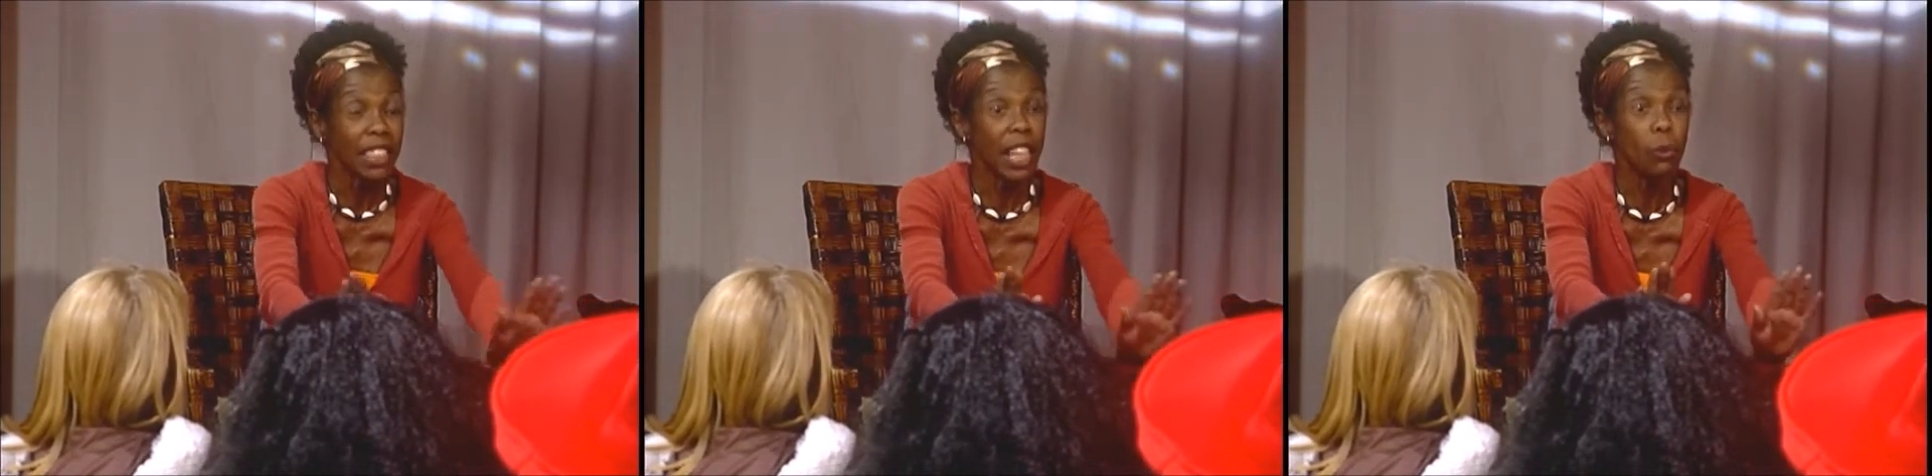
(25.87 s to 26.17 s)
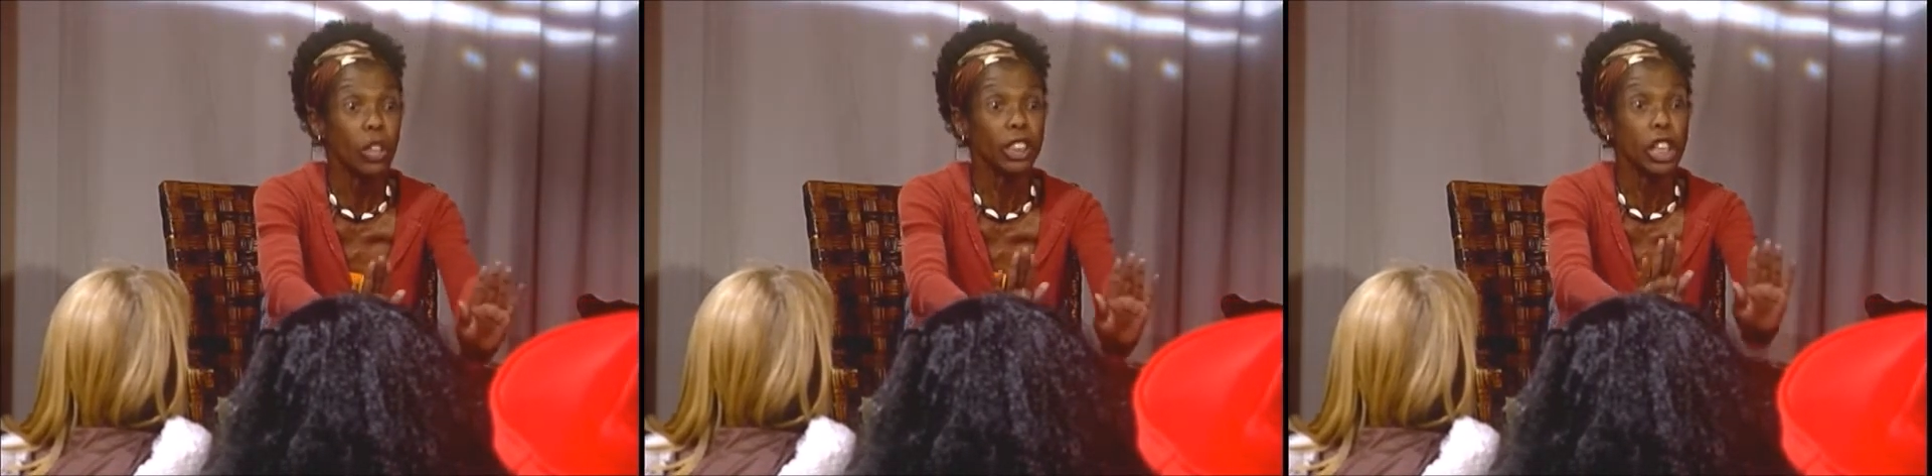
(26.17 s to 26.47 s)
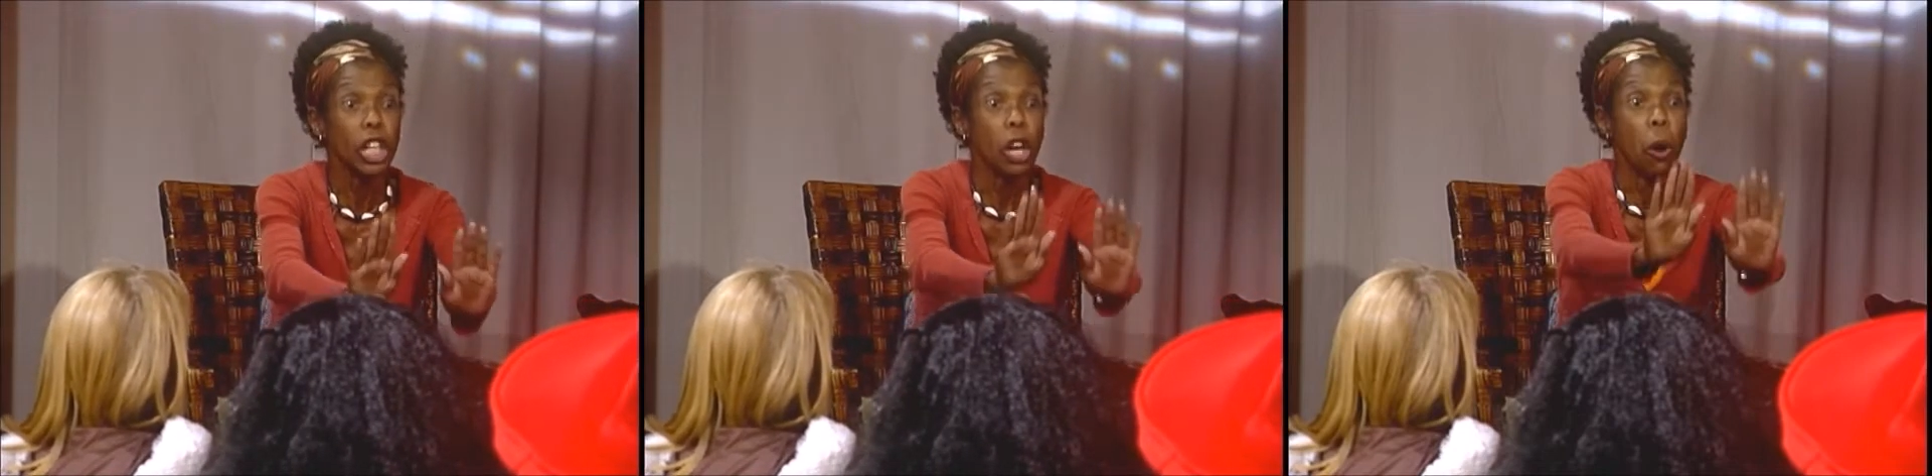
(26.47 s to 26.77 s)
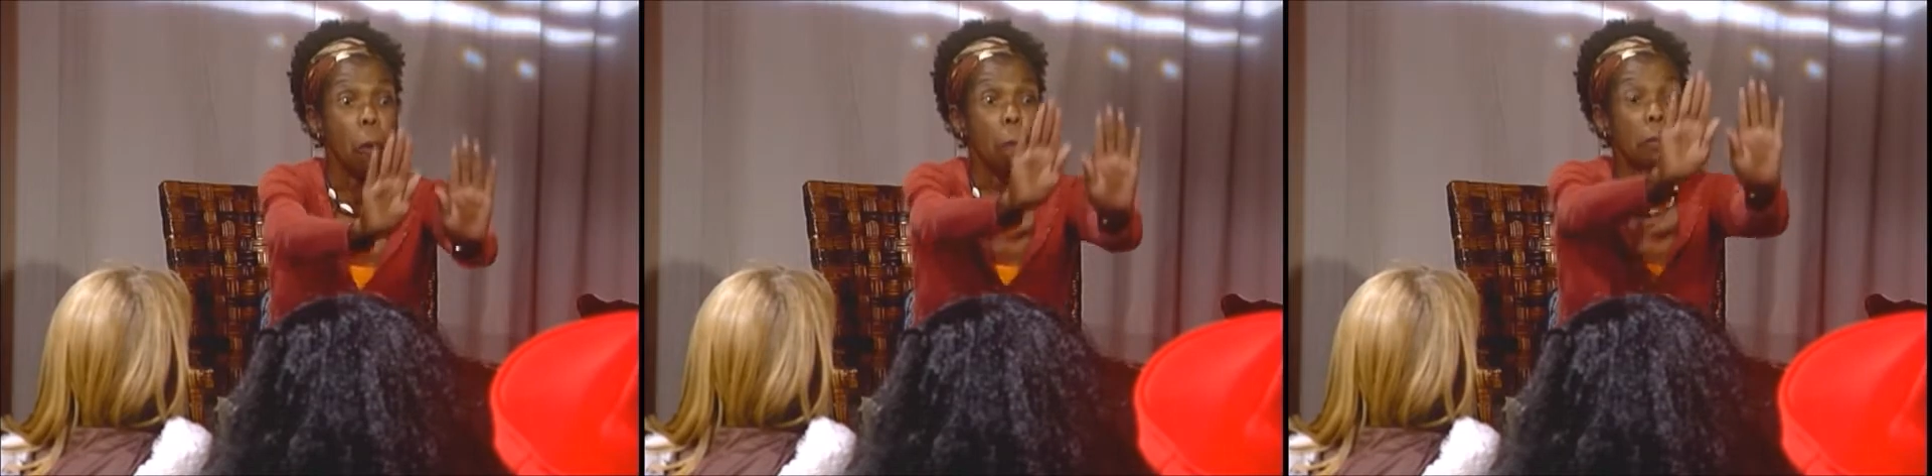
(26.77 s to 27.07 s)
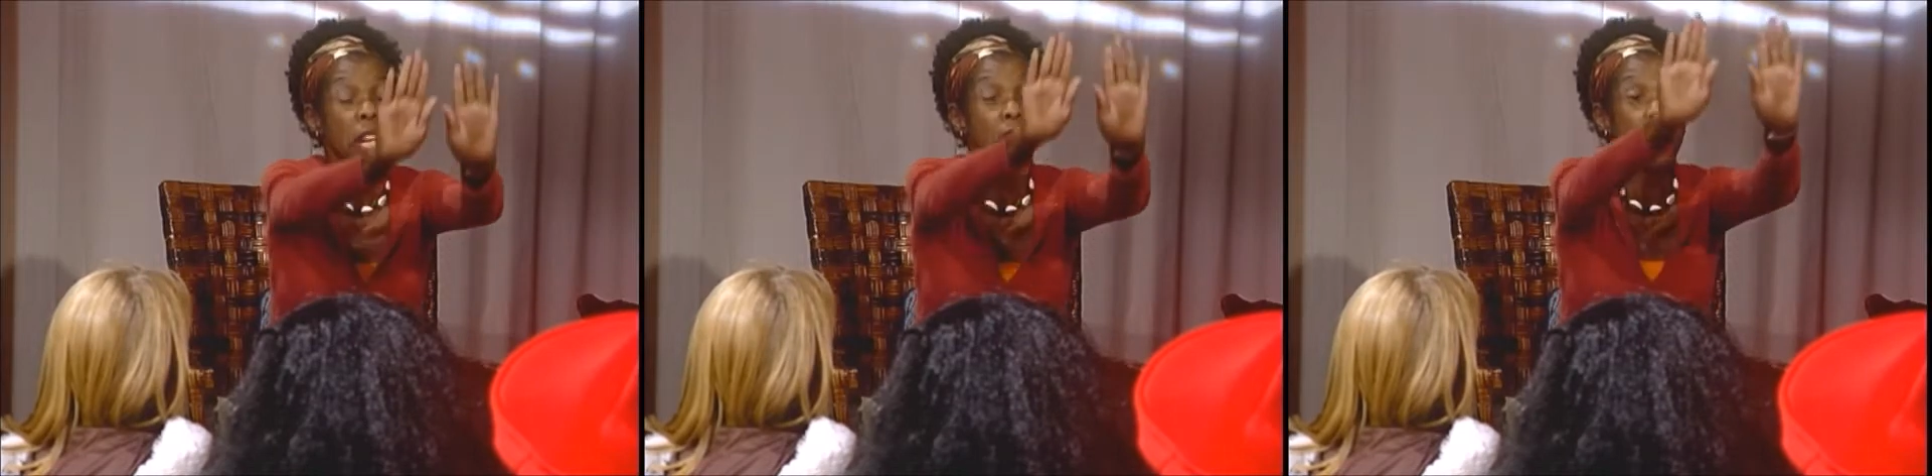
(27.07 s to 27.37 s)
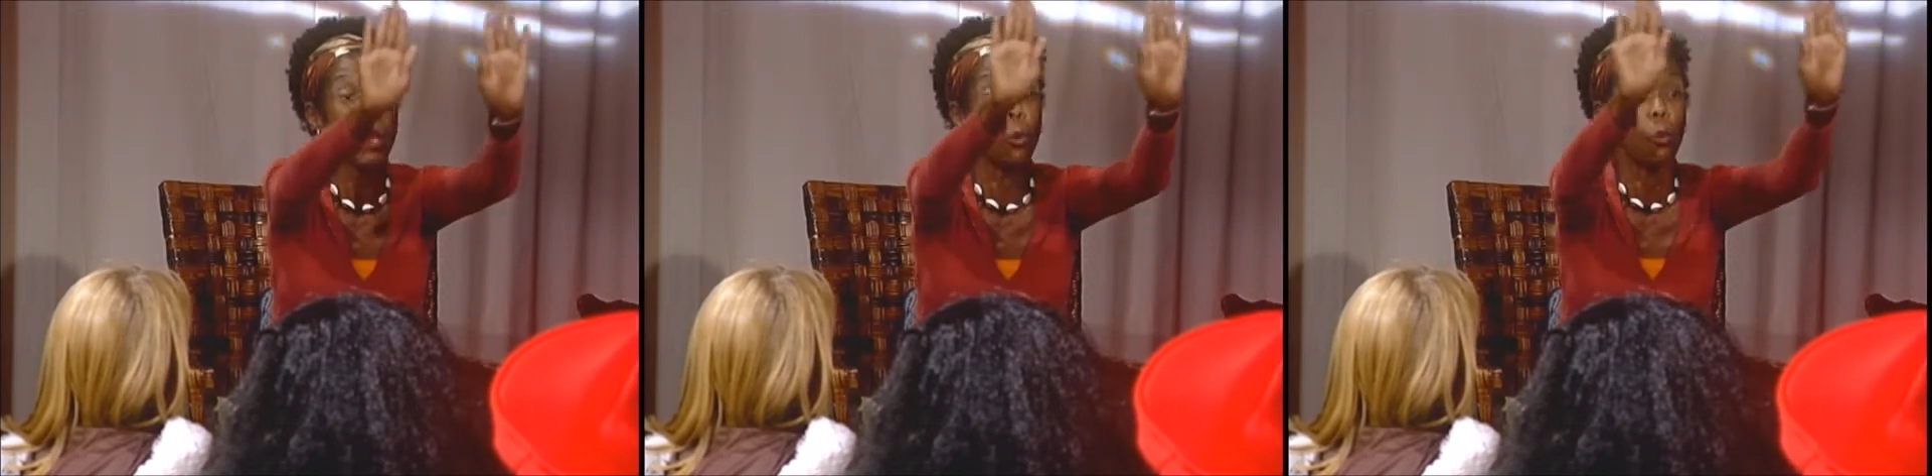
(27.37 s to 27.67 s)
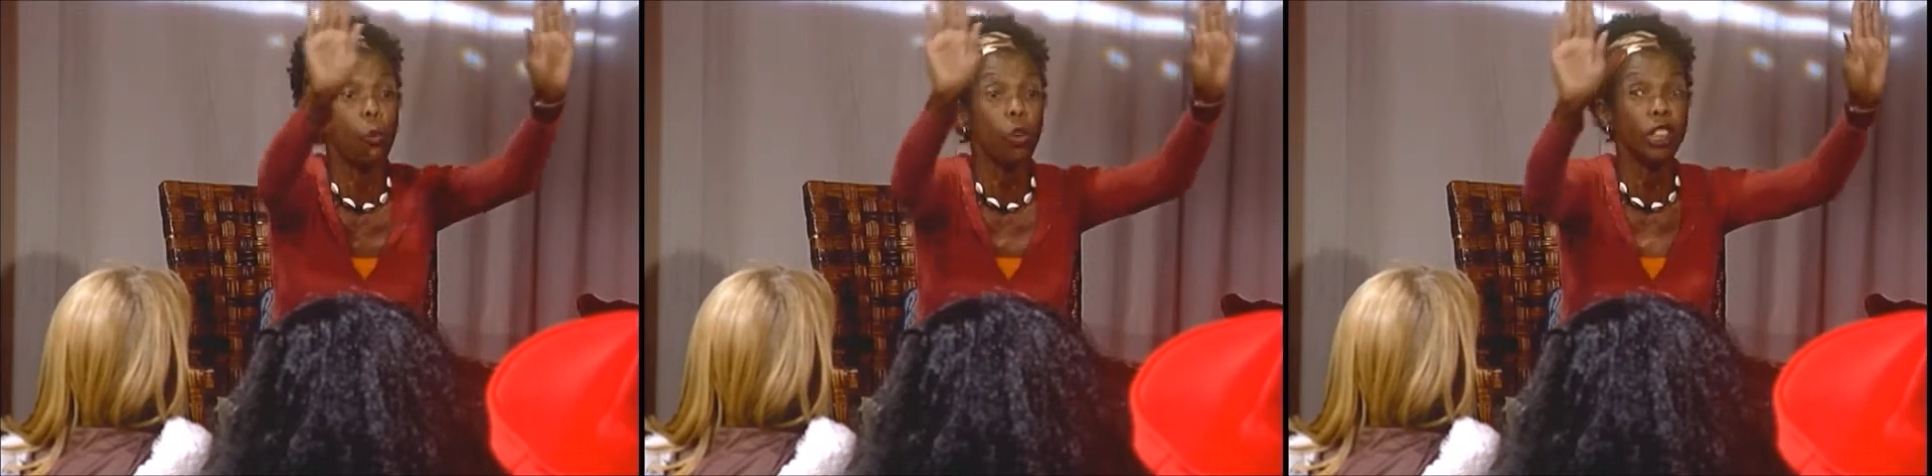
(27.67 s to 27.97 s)
there was a big
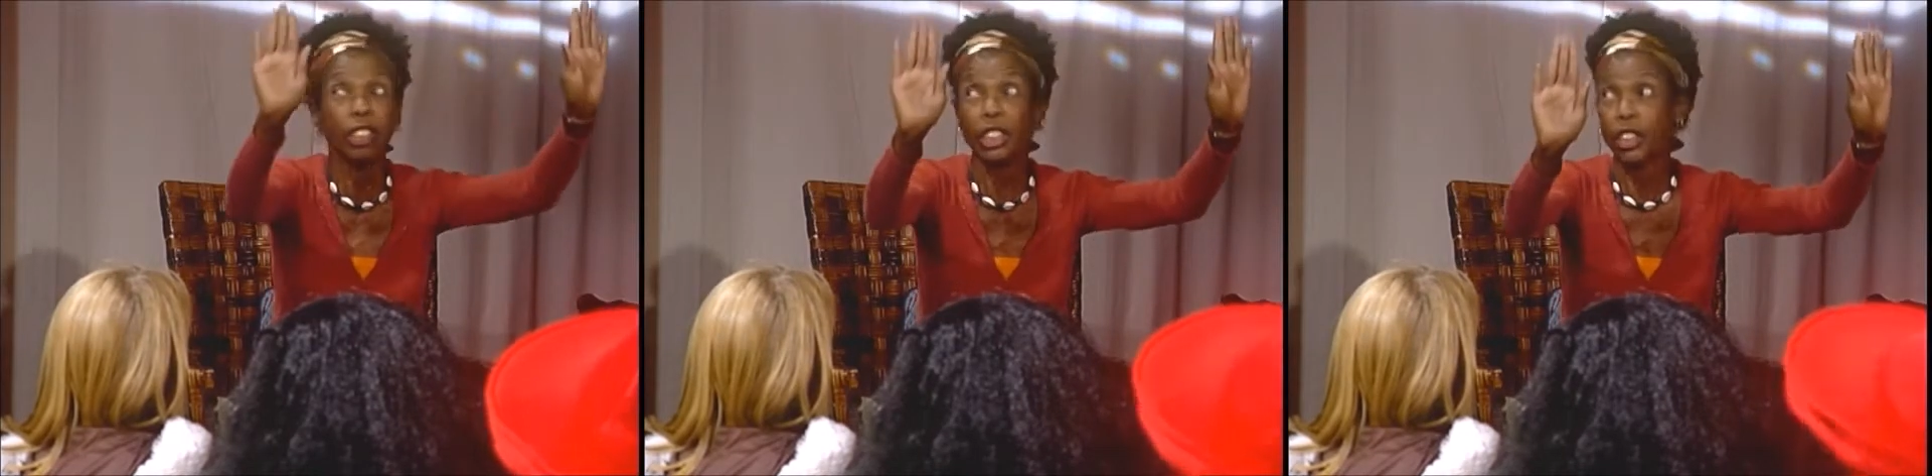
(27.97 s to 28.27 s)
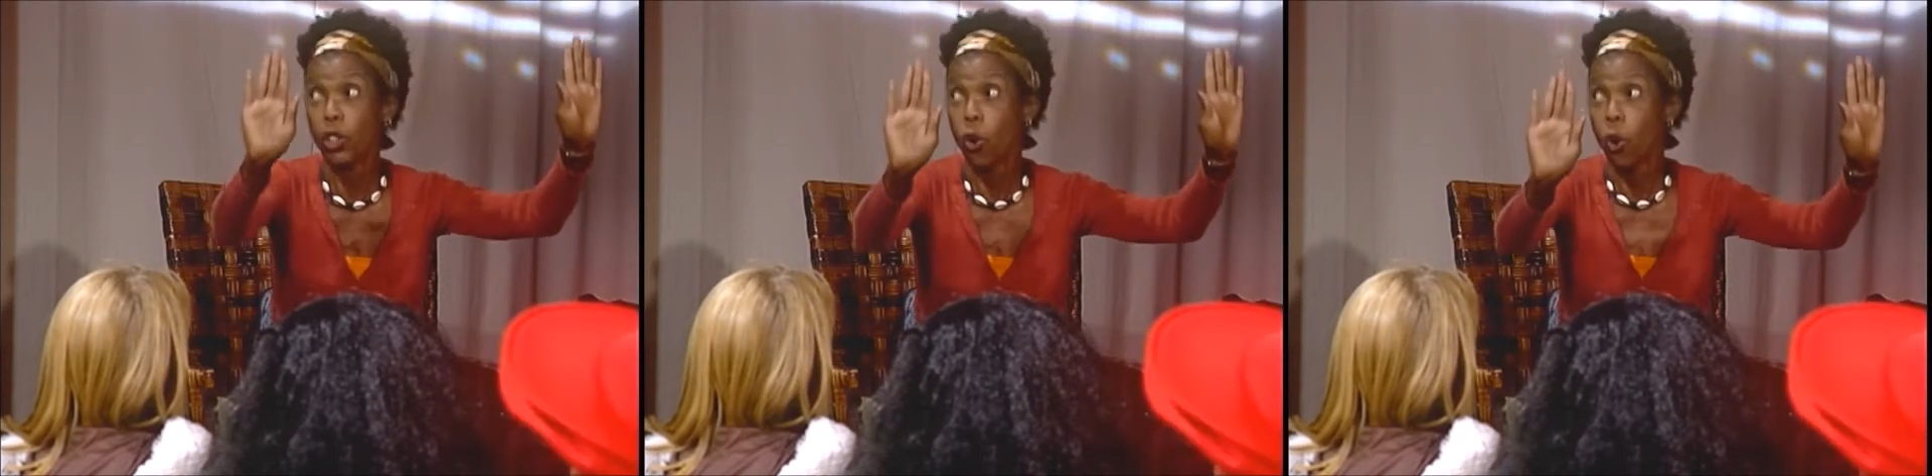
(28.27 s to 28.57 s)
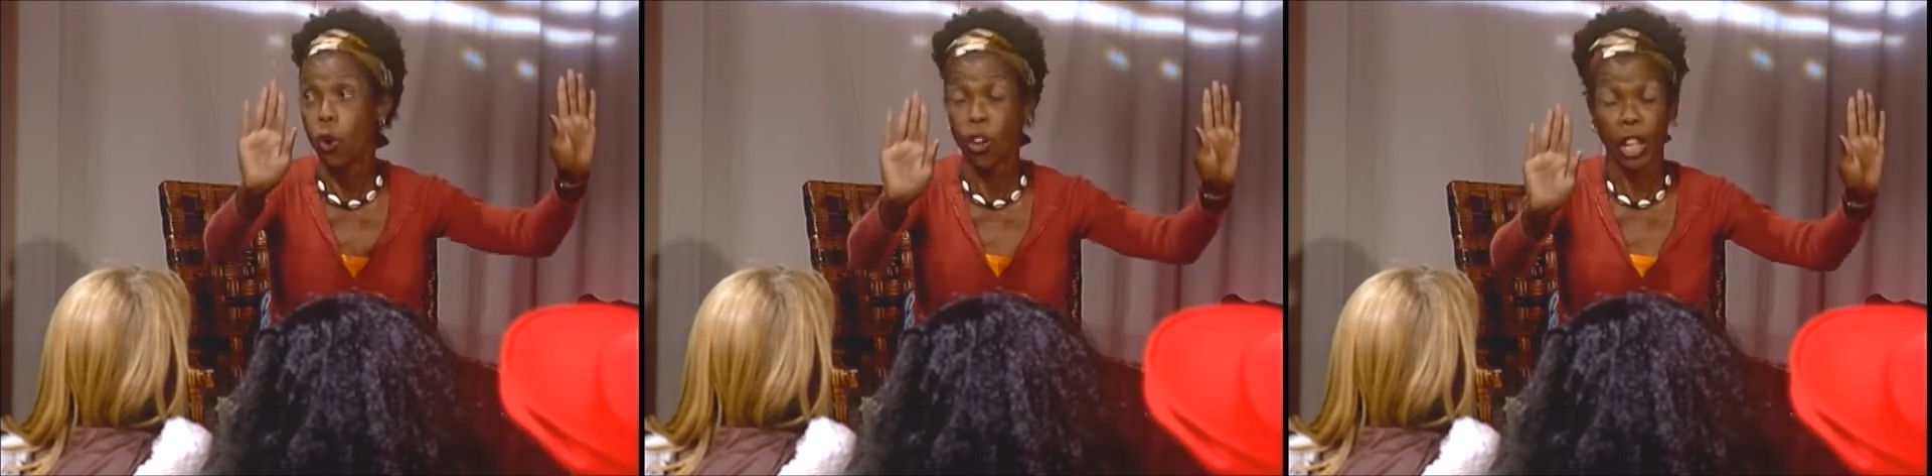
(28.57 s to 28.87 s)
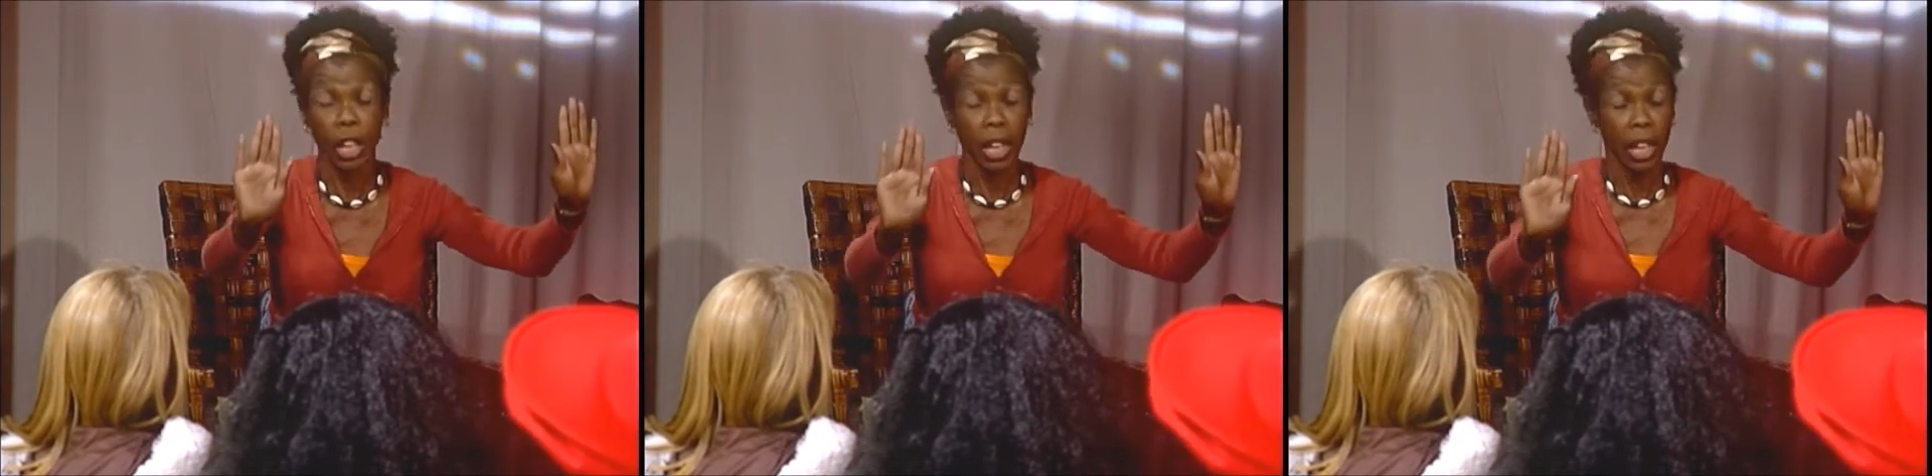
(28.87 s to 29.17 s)
wooden door